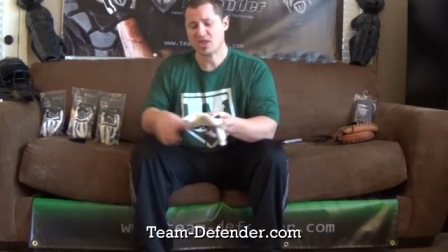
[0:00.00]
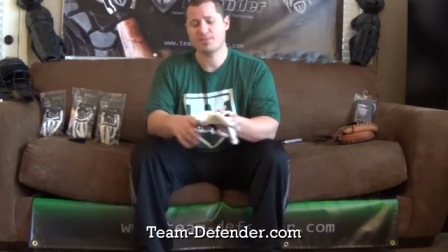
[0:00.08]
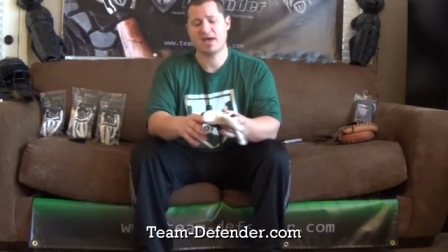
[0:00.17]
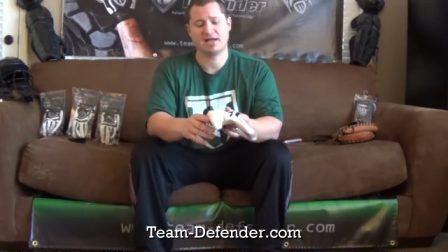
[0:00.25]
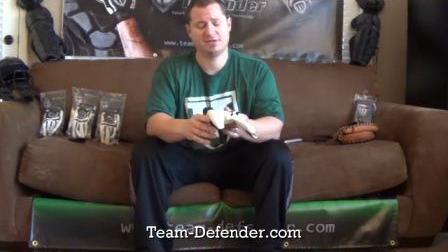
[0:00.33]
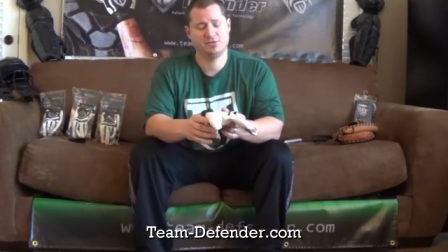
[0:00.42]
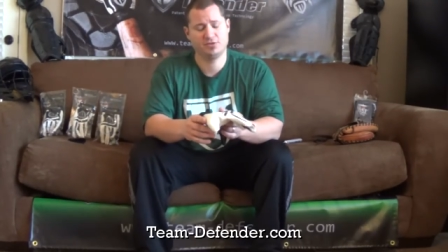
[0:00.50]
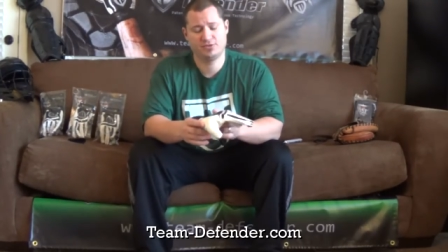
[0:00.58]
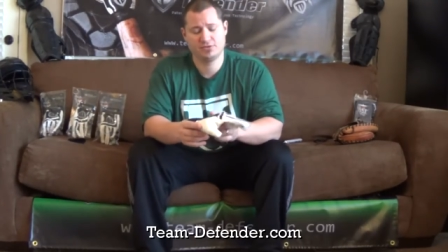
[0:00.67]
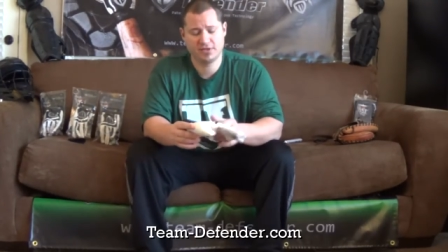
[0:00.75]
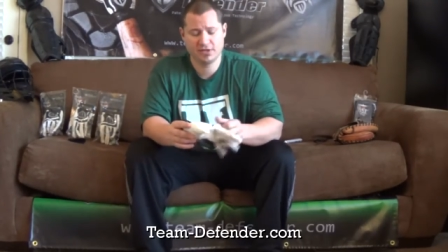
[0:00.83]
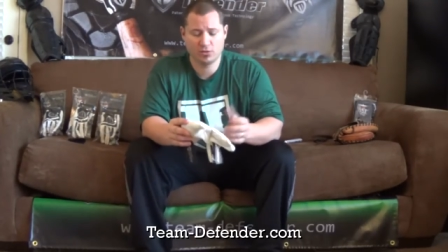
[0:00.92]
Back to the
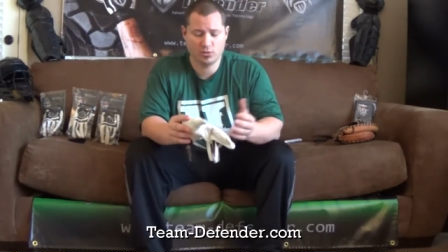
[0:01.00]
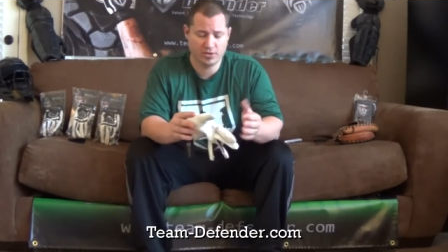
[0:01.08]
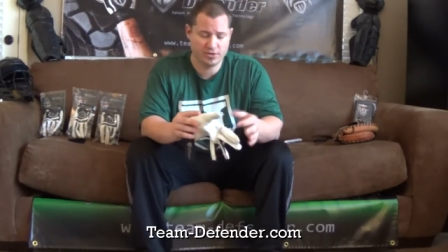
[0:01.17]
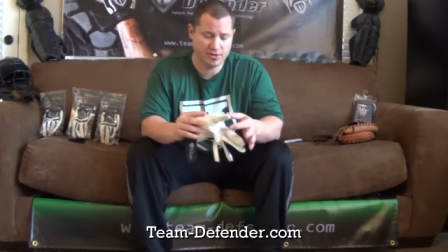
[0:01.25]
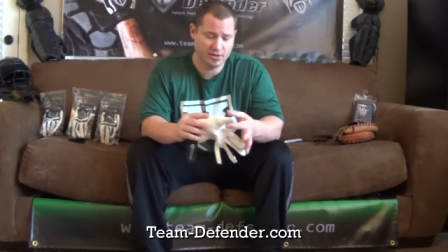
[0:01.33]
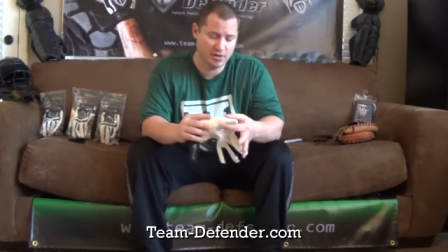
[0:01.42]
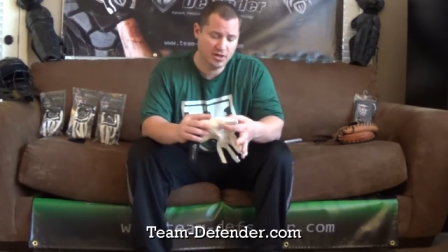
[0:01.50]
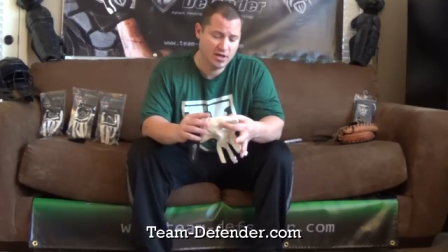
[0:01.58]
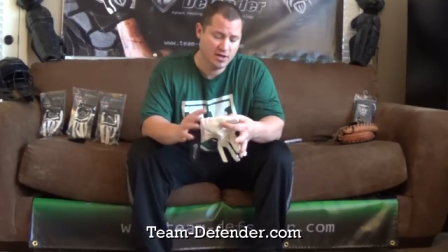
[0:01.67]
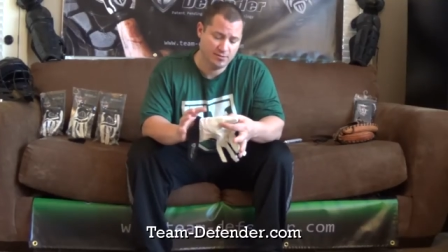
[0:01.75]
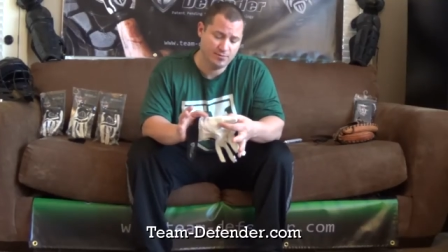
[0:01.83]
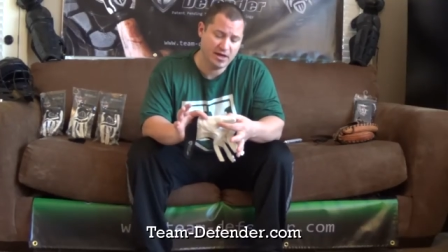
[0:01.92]
deal with
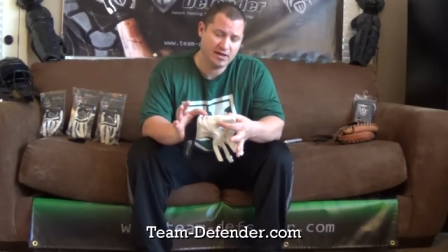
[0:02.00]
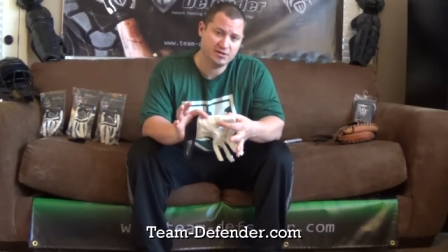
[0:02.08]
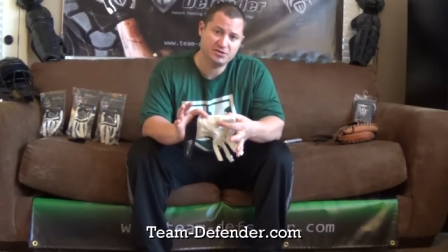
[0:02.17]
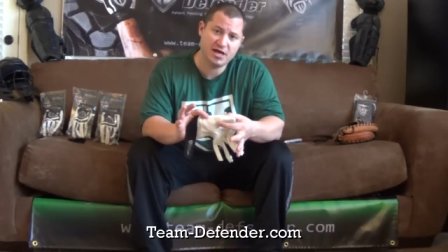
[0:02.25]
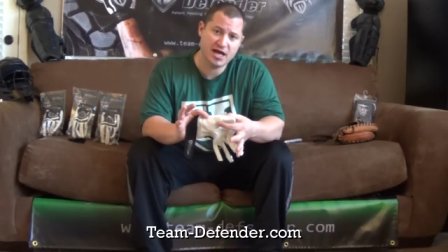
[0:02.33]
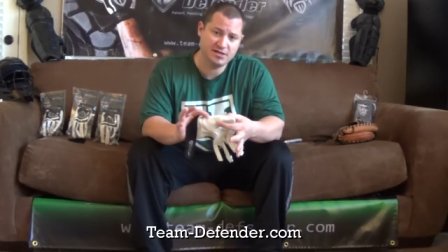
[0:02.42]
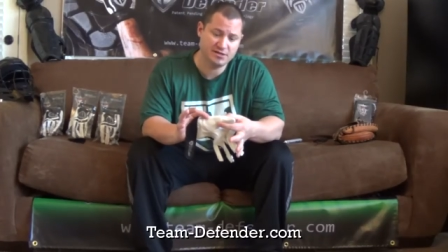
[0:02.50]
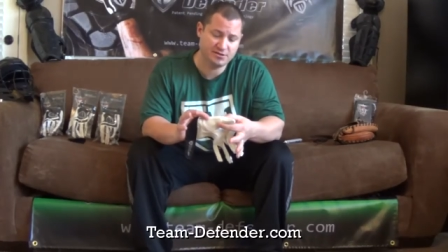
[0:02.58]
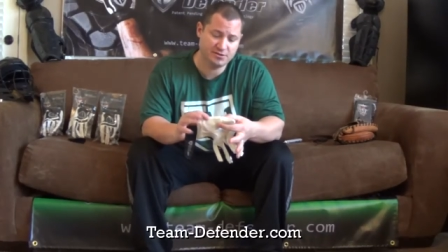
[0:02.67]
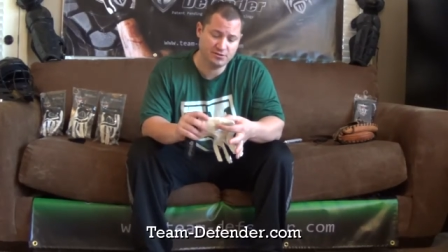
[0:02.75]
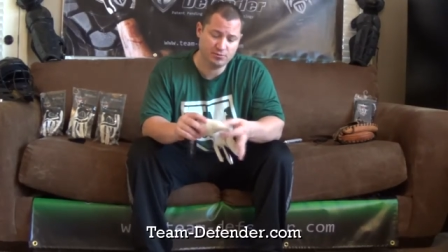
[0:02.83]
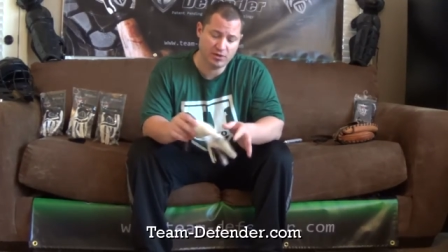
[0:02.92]
making changes
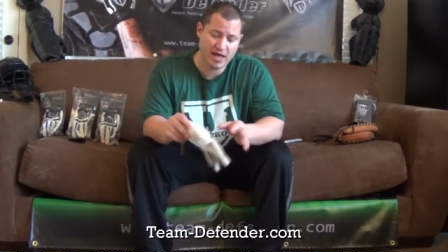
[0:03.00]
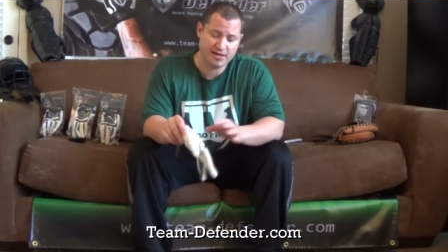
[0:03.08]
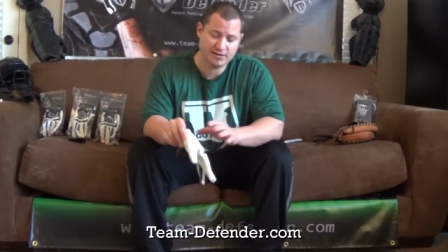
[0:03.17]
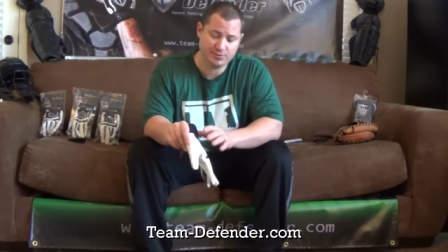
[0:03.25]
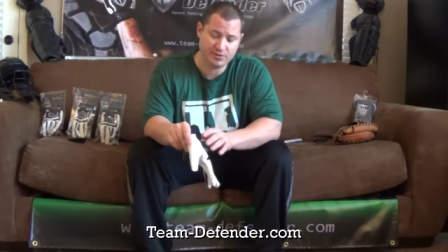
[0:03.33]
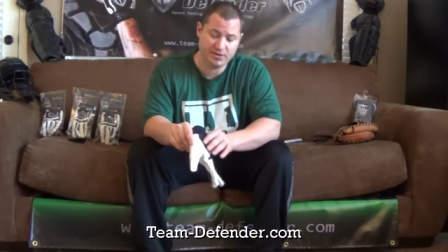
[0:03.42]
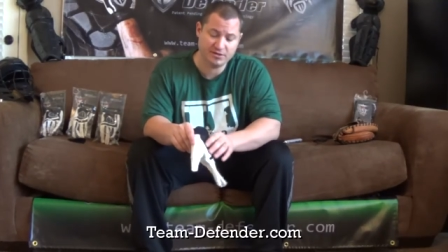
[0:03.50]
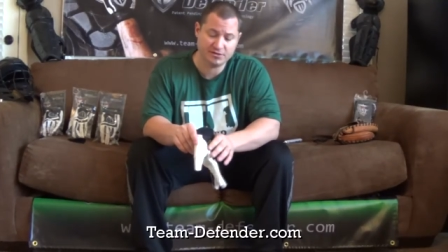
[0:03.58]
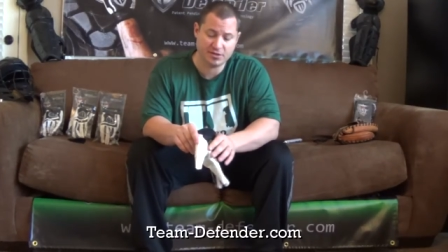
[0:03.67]
to the plastic piece.